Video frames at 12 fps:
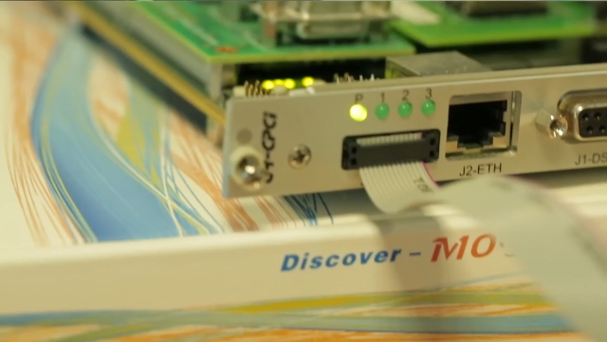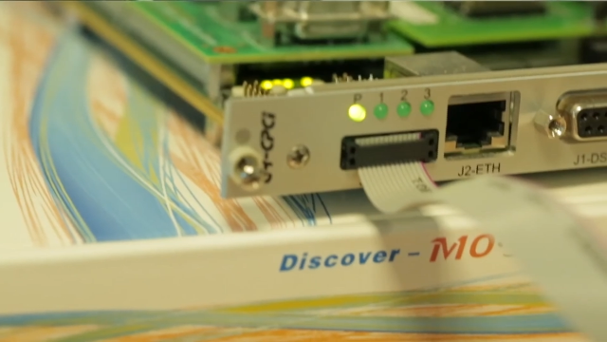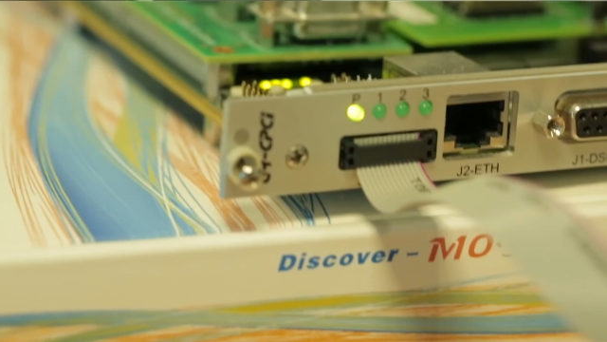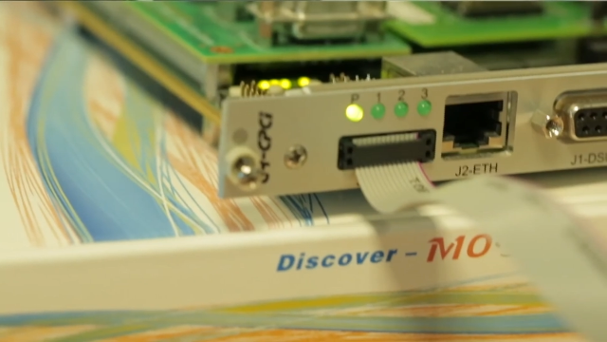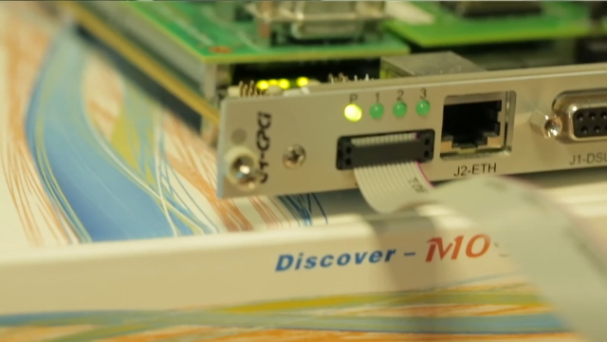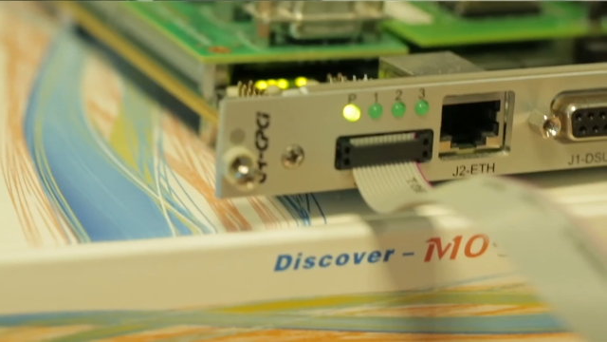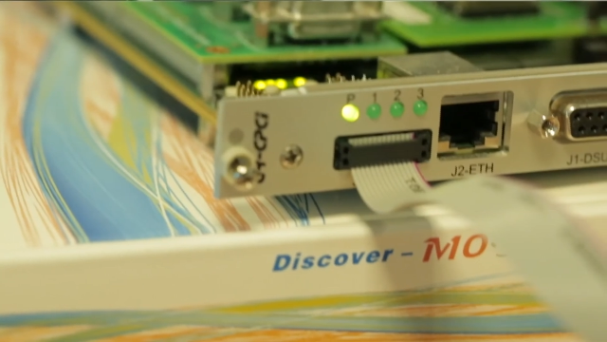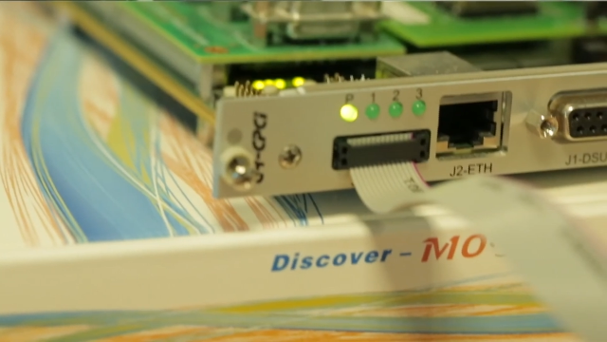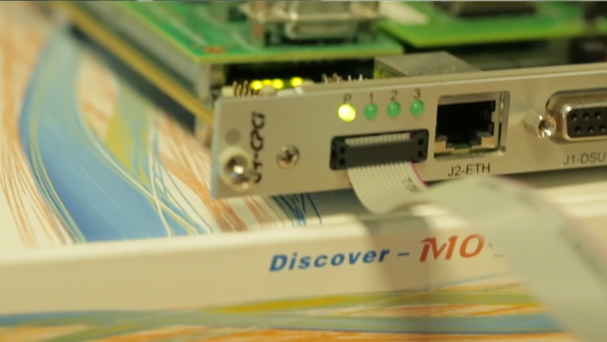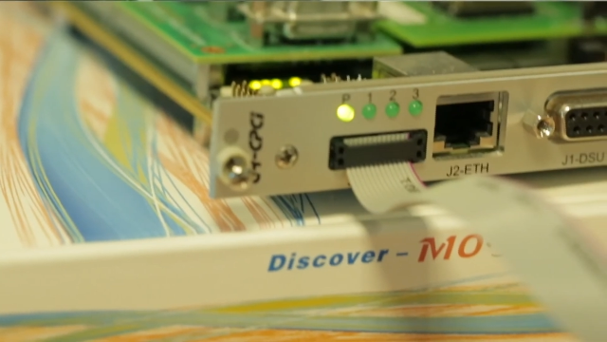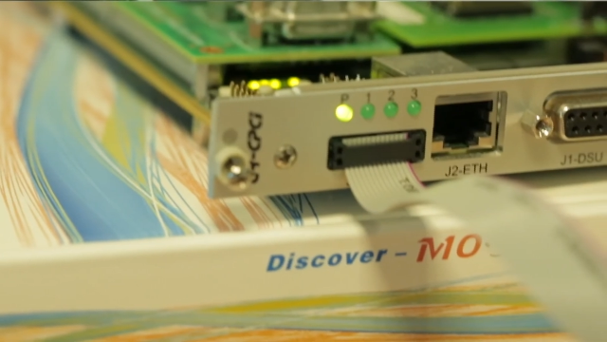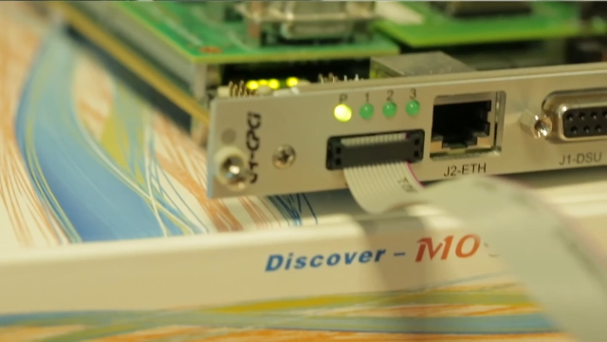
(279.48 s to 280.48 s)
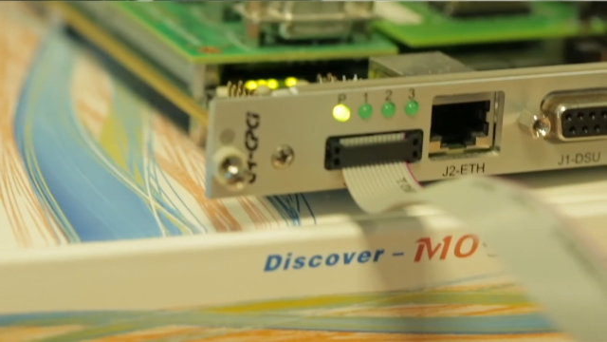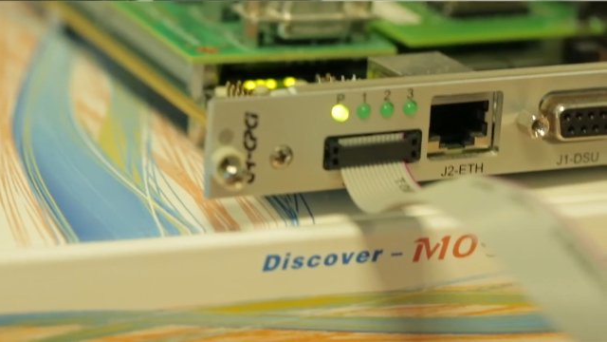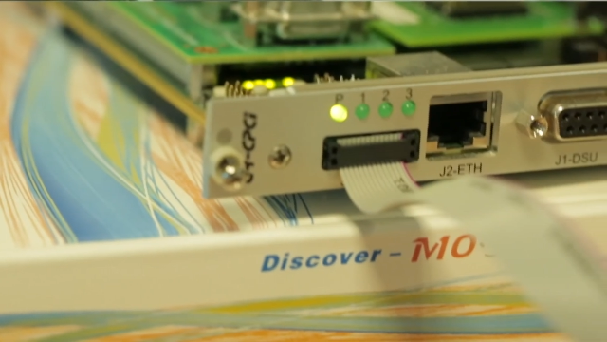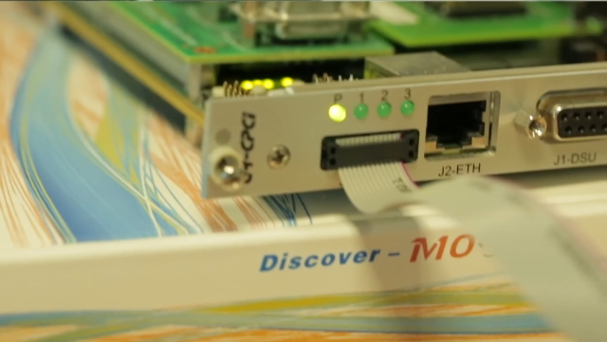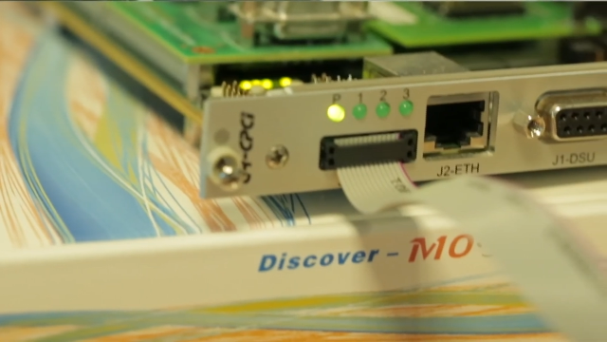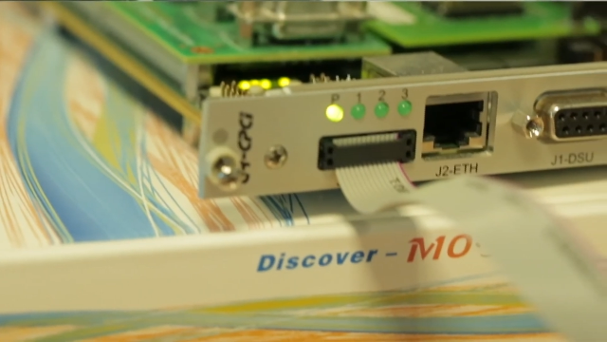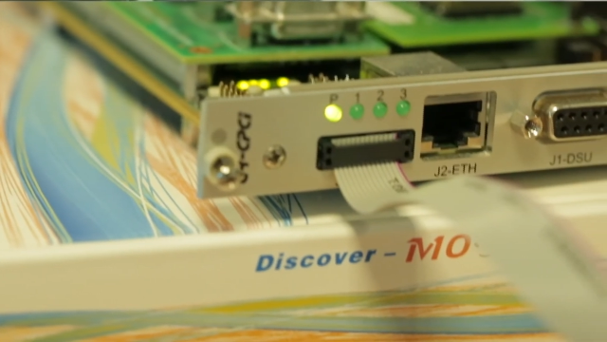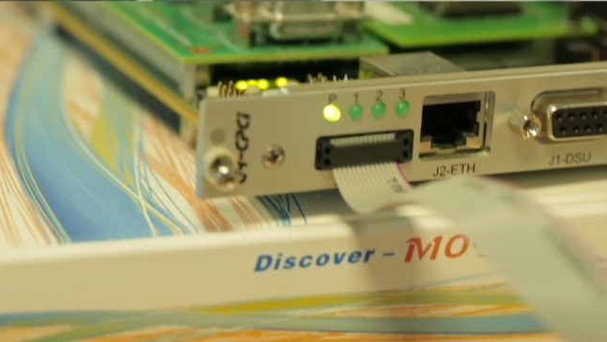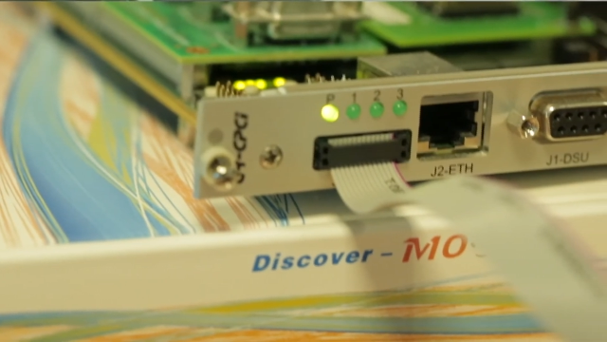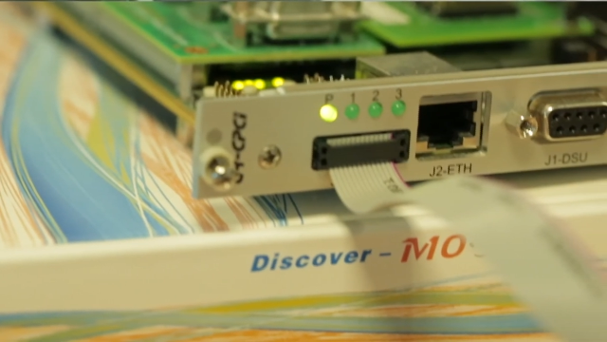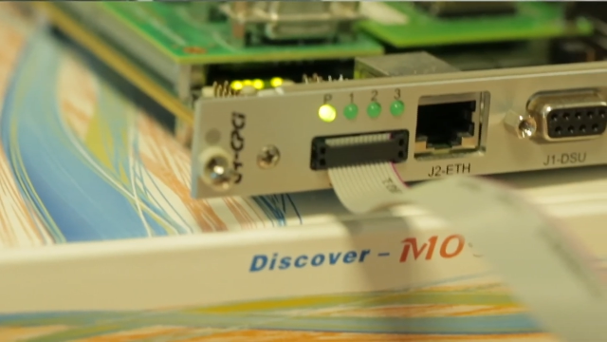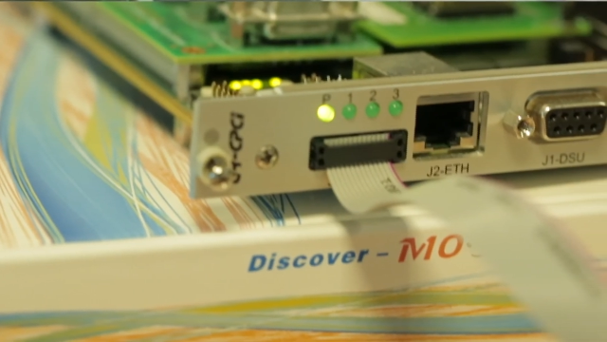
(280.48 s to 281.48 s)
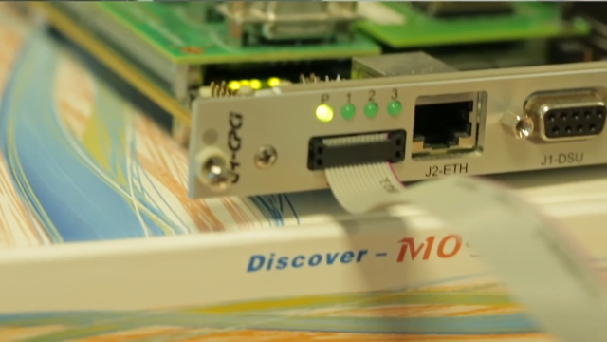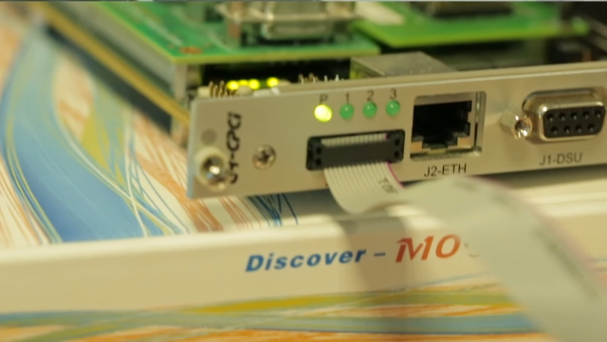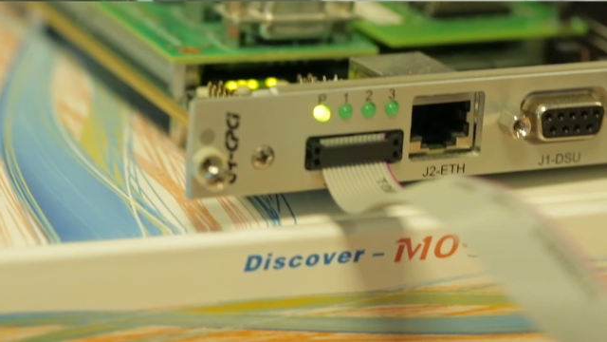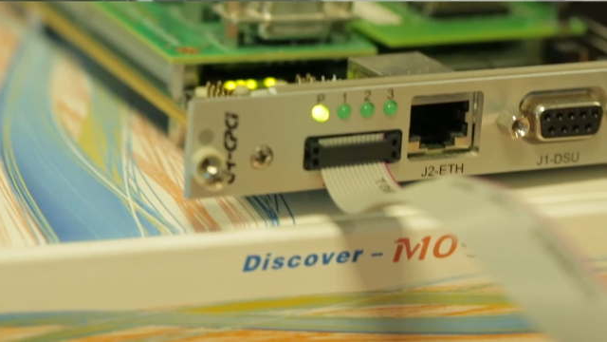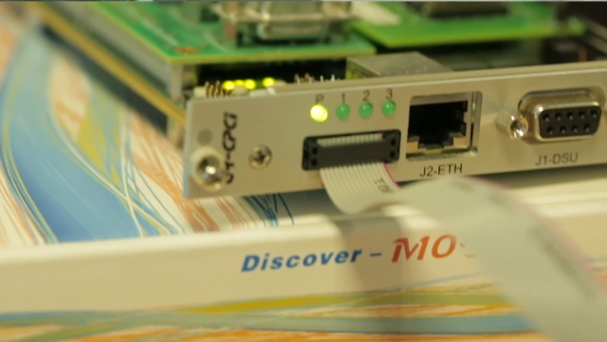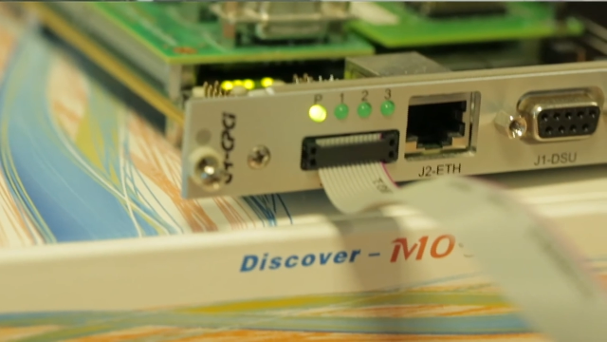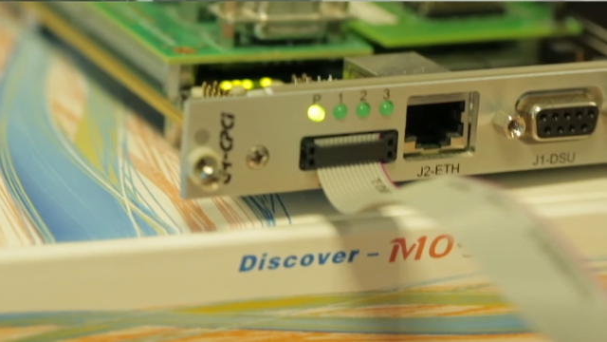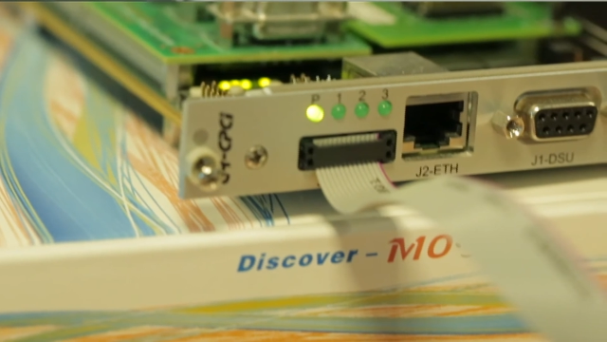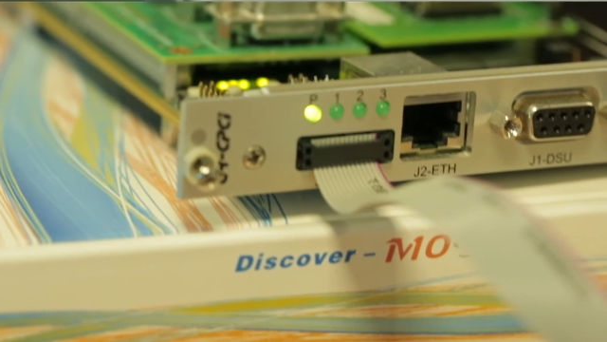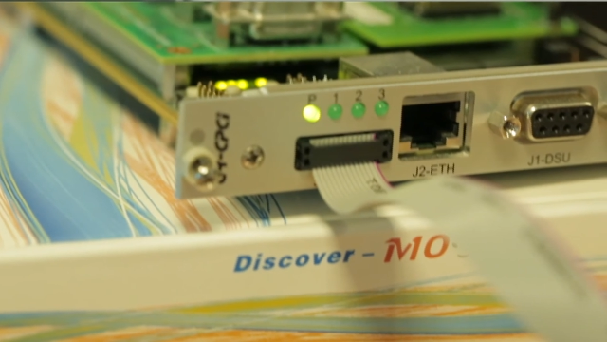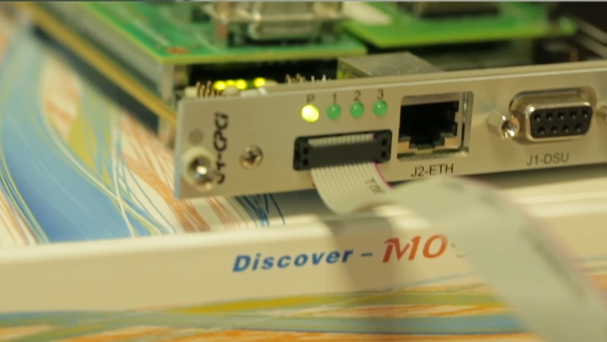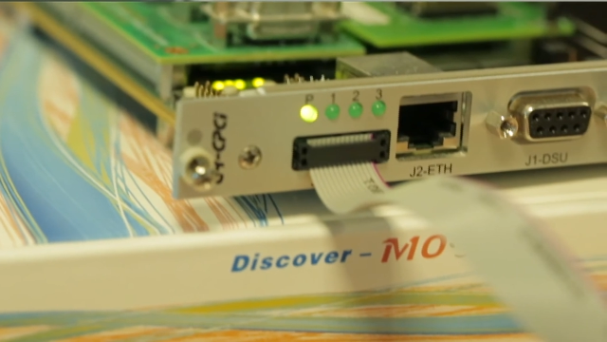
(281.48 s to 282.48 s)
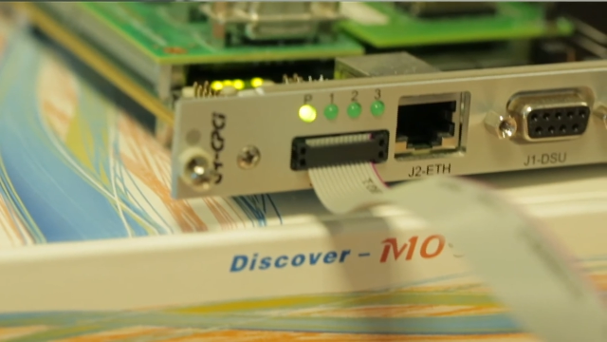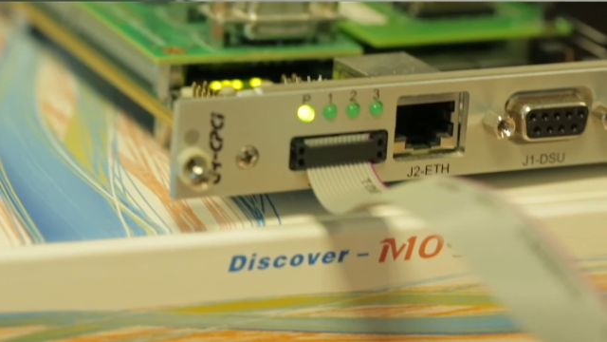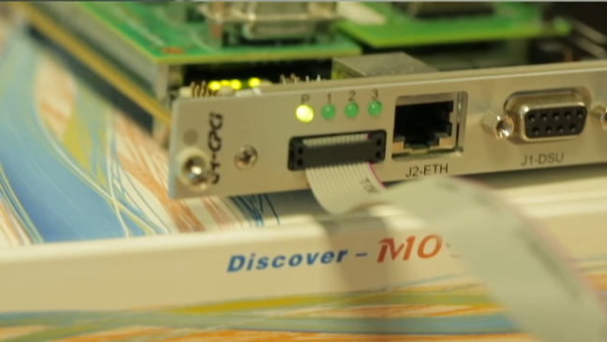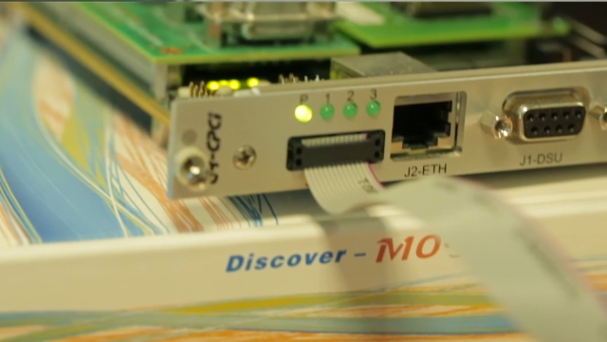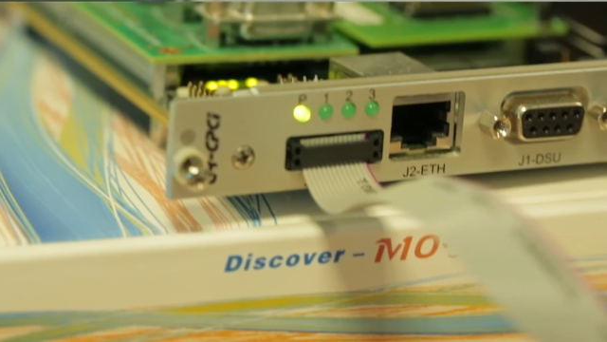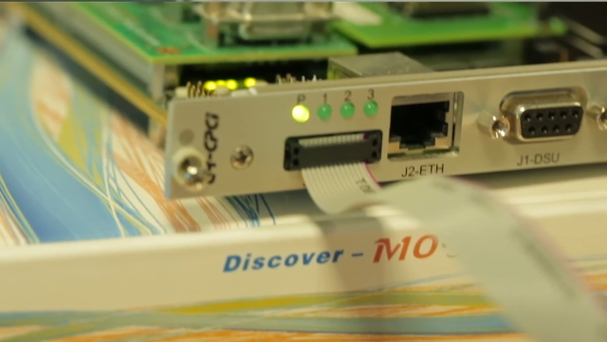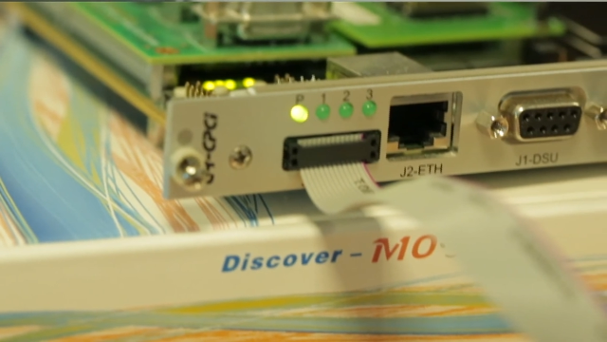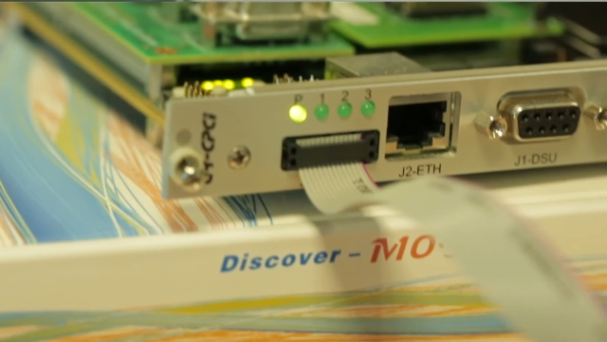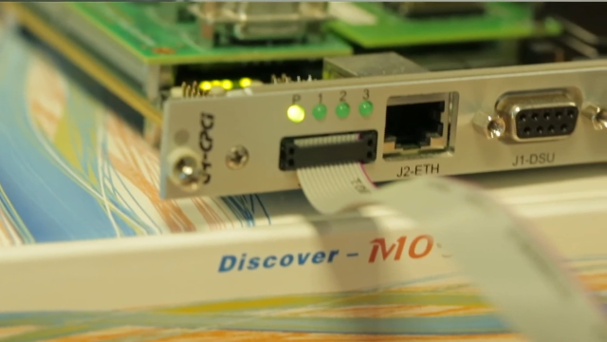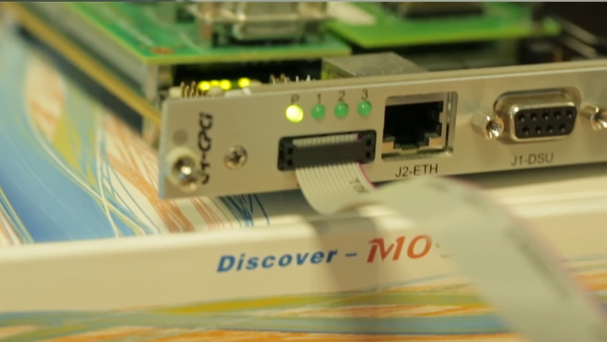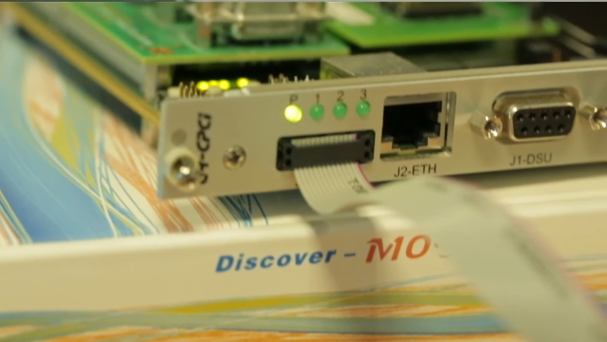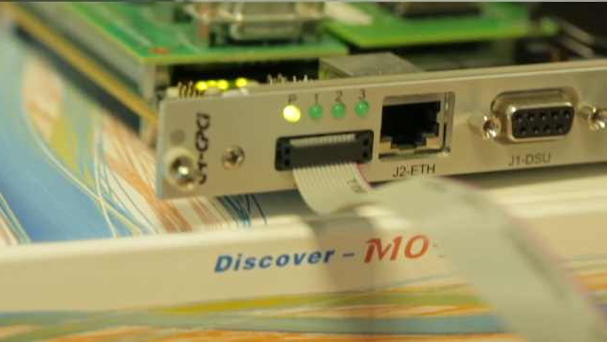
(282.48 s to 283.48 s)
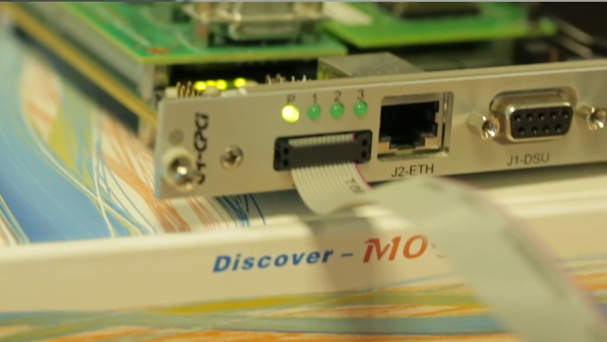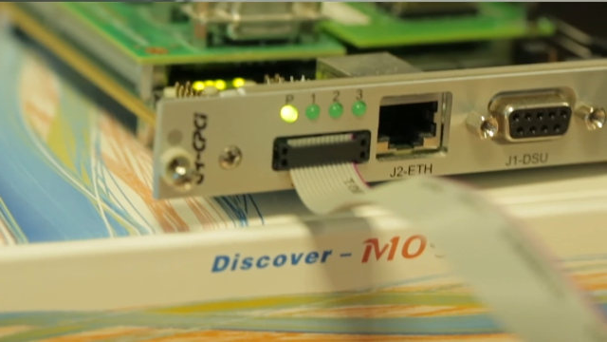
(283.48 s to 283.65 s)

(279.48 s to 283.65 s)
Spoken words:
(no speaker visible)